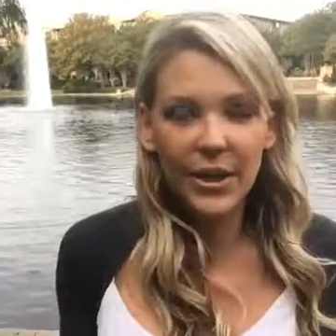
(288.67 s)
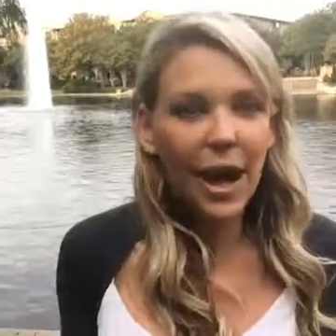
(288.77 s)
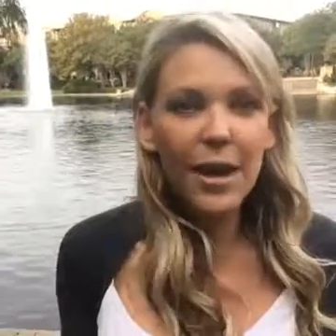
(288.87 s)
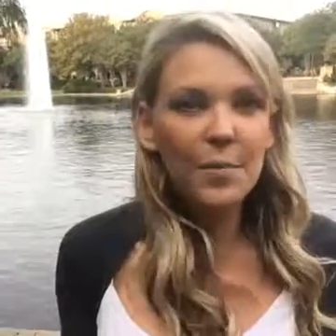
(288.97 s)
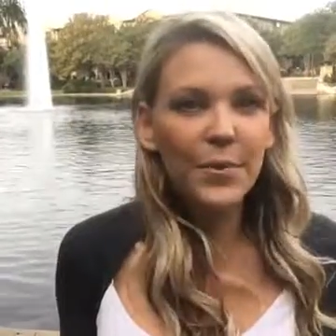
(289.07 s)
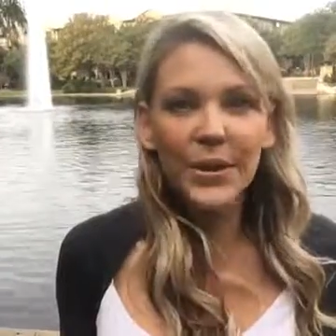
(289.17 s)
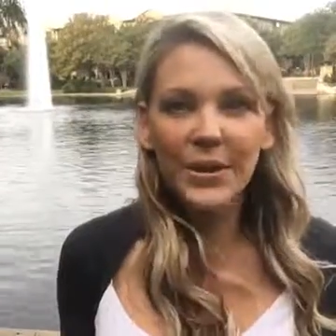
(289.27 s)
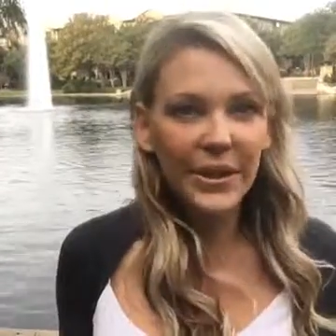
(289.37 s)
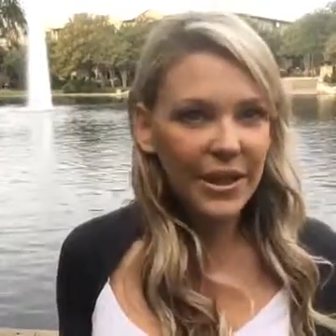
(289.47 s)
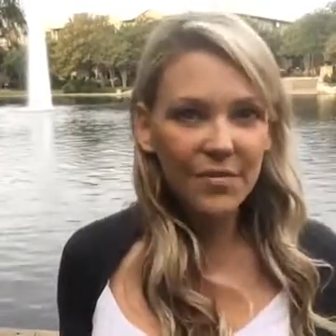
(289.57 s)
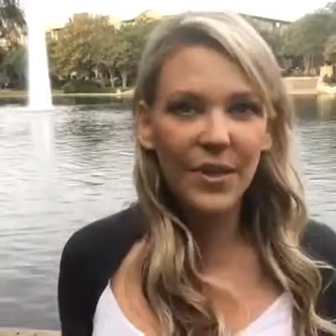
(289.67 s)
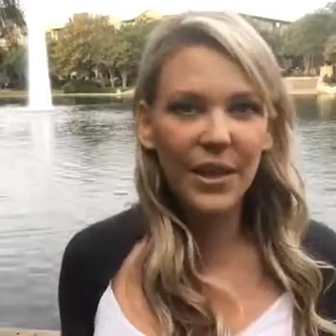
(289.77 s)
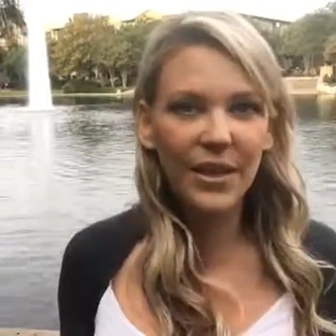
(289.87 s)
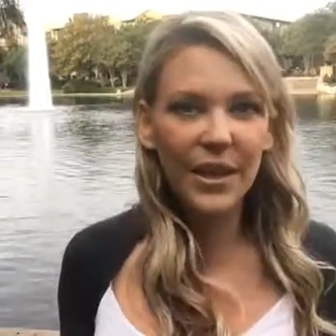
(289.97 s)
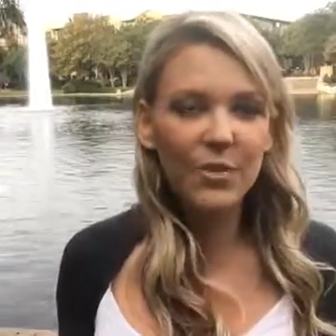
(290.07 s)
I believe
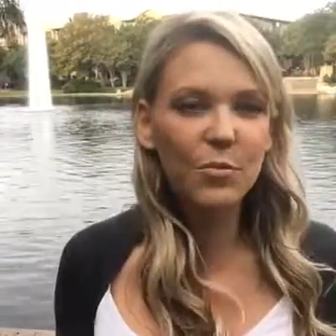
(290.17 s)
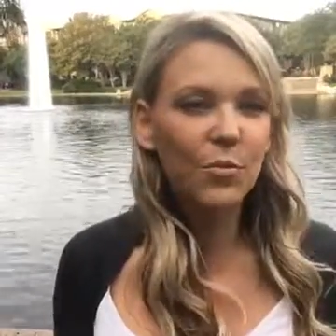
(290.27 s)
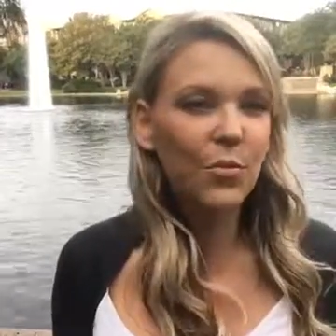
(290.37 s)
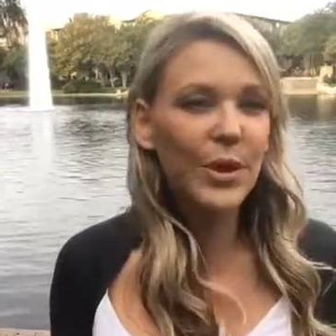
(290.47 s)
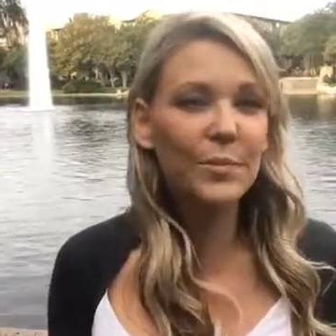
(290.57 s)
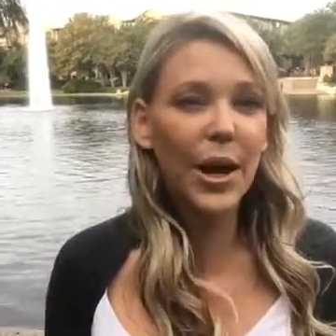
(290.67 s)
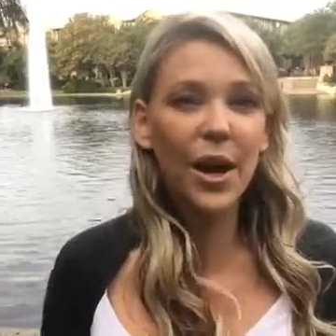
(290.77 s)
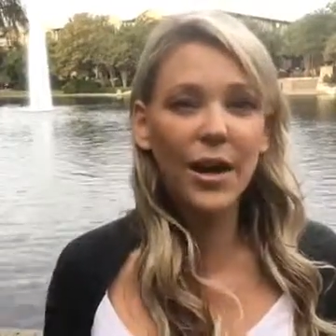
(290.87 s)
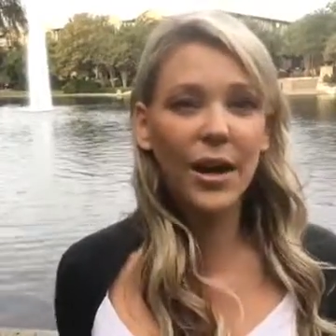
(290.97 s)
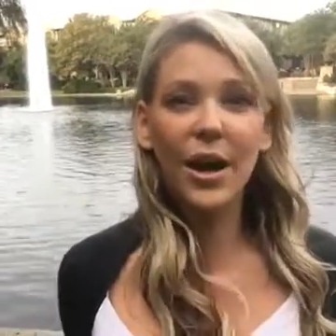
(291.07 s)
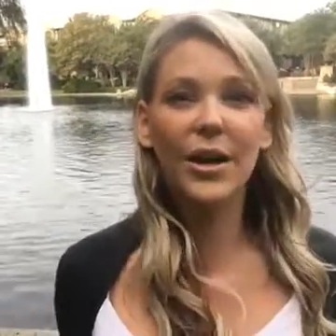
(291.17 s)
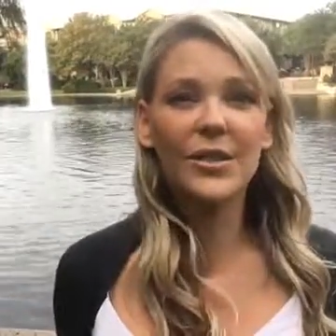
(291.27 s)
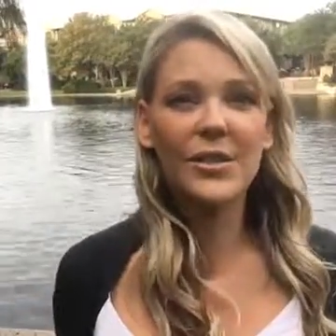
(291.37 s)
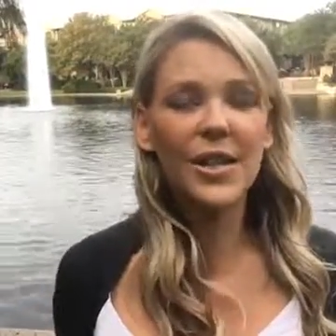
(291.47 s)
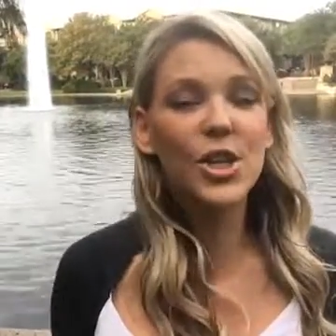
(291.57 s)
it with my heart of
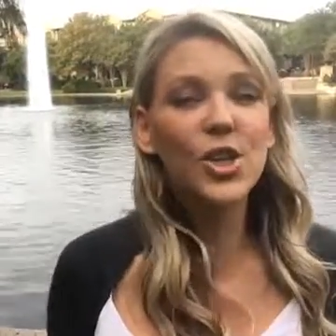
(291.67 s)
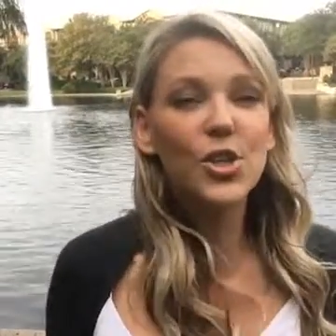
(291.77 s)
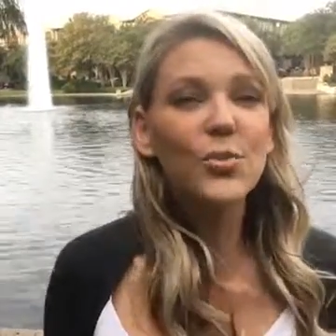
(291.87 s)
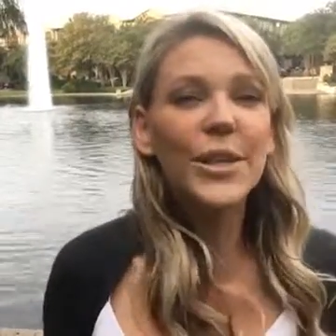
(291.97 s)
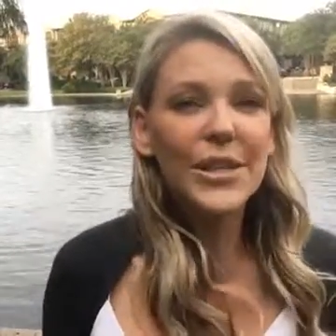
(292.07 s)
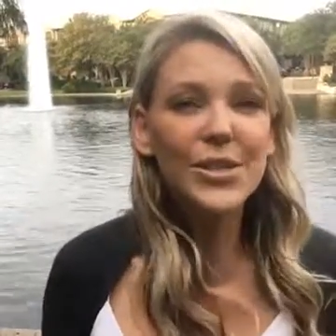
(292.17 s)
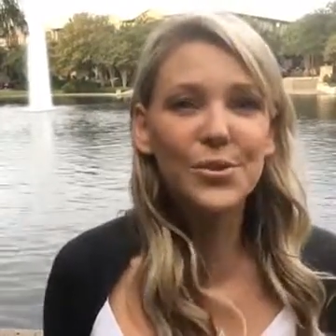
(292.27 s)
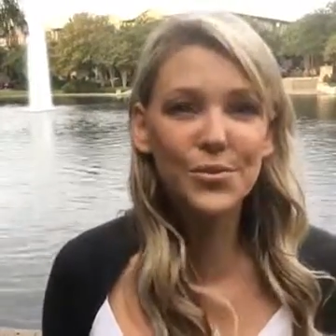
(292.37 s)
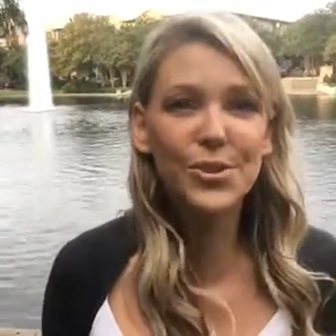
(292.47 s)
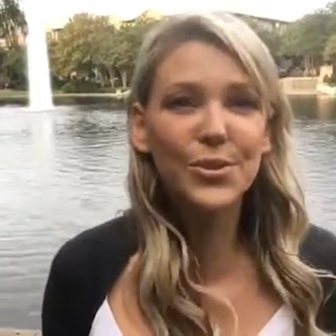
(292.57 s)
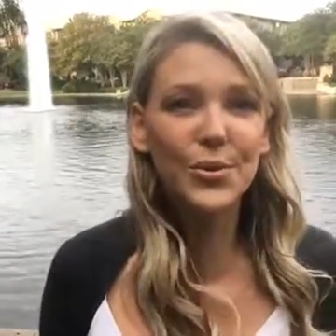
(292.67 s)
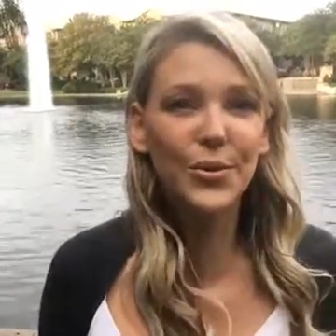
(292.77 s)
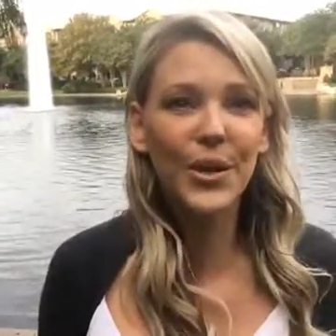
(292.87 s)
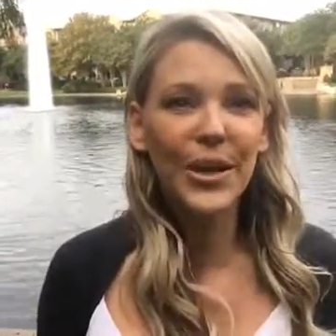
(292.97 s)
hearts. And you need to too.